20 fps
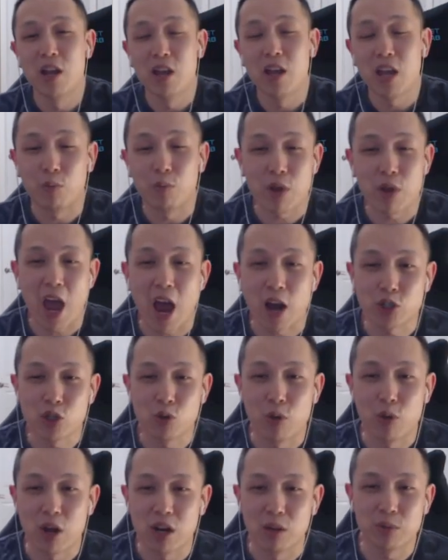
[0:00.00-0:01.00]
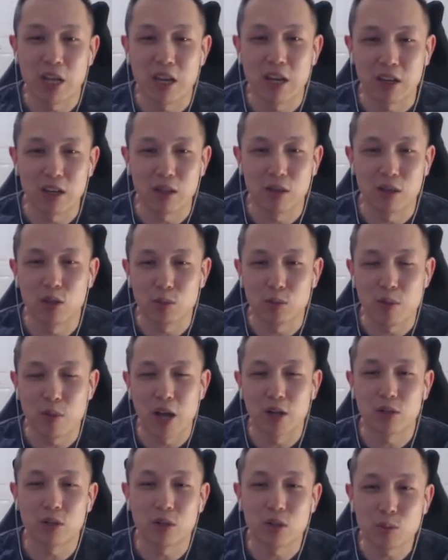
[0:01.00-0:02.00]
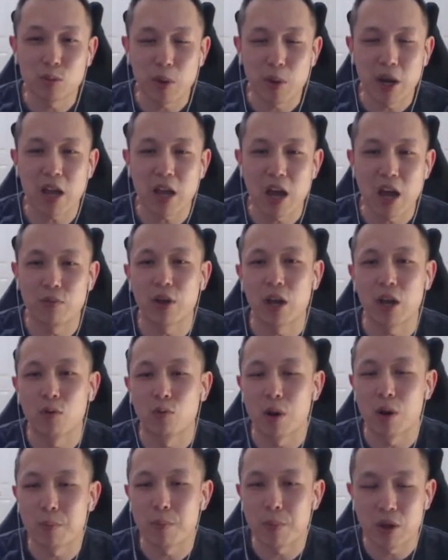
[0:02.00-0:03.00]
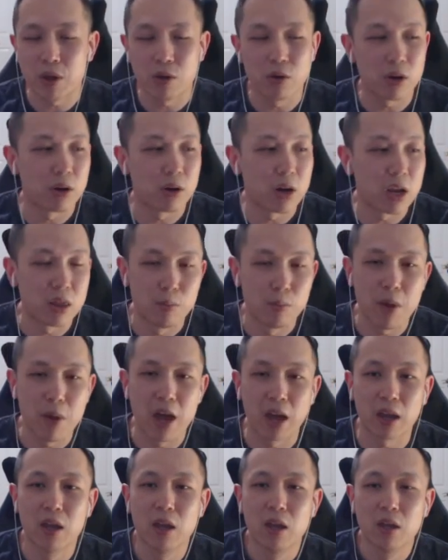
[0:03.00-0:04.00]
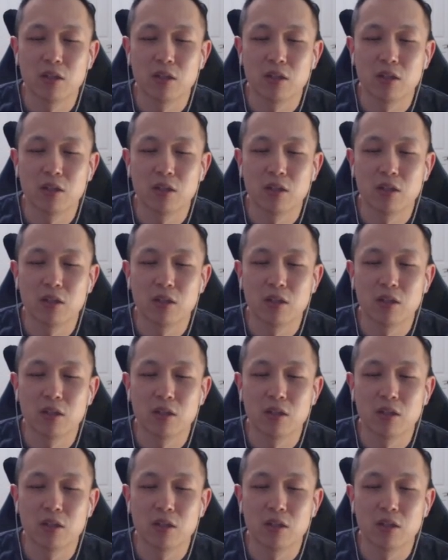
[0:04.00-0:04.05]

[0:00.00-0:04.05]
and we actually wind up taking this match despite having a Rhyperior in the back